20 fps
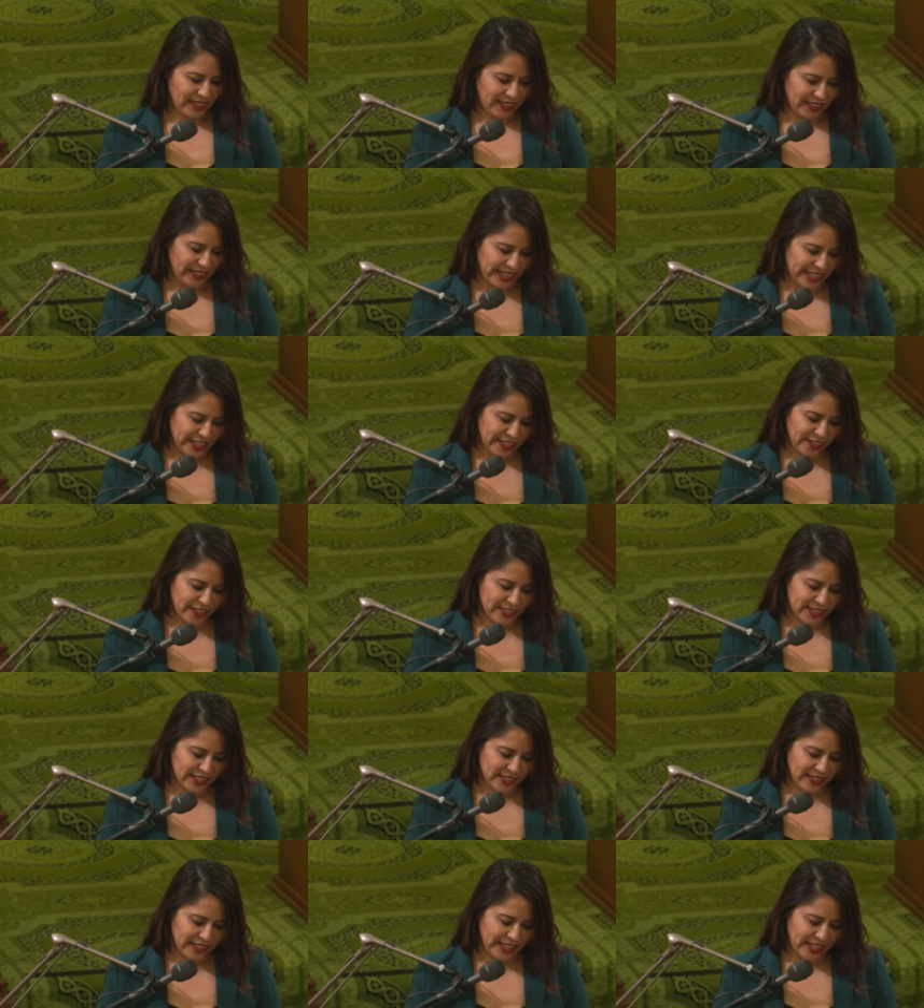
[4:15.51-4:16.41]

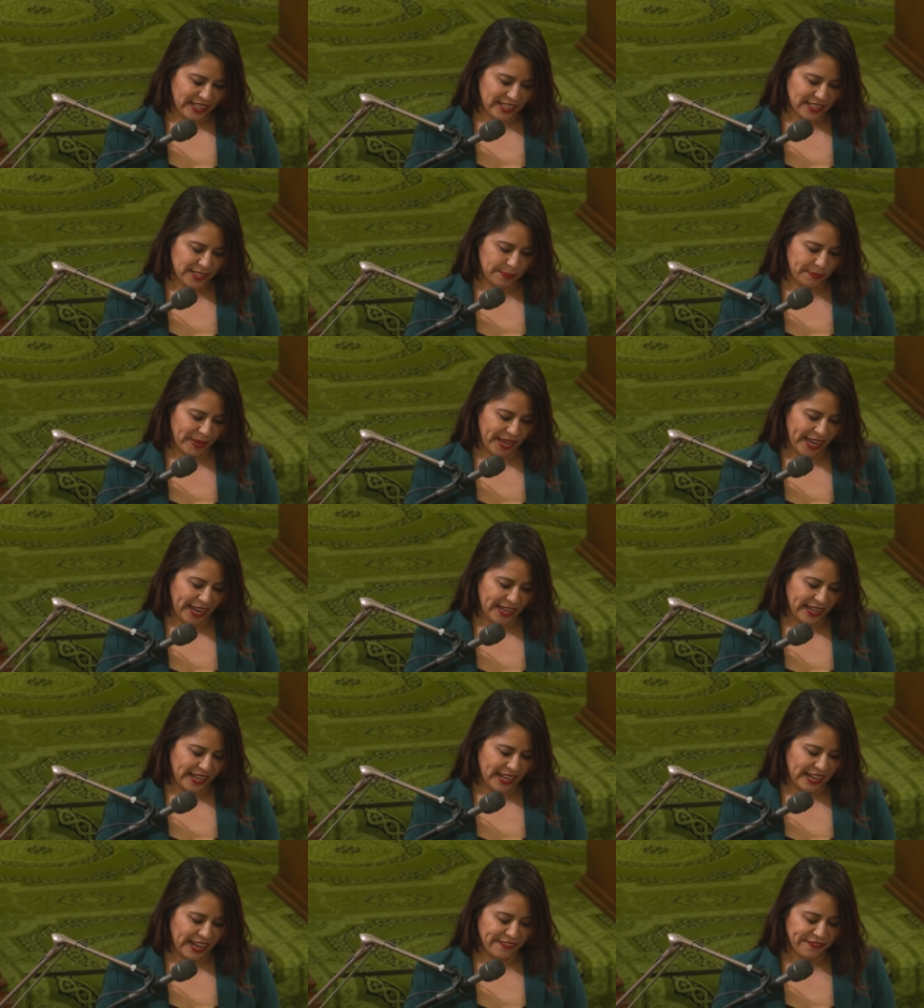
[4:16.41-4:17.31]
leaders in the East
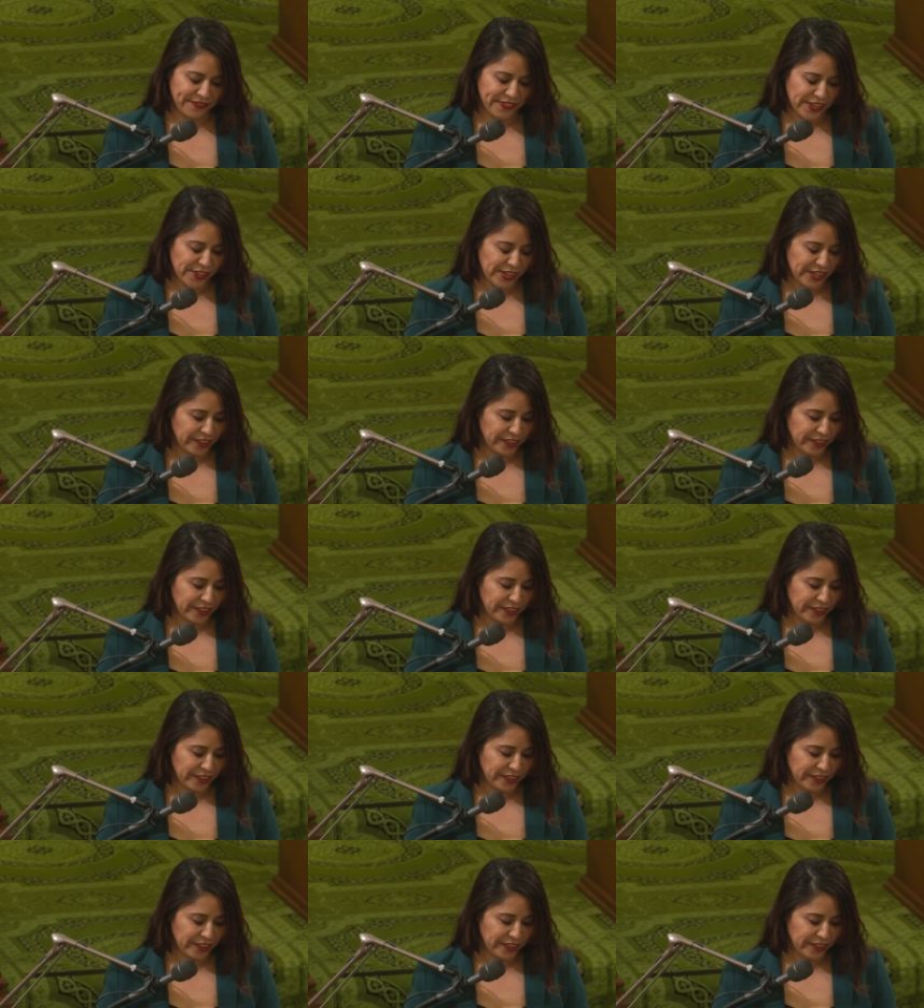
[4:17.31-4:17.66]
Bay, and I feel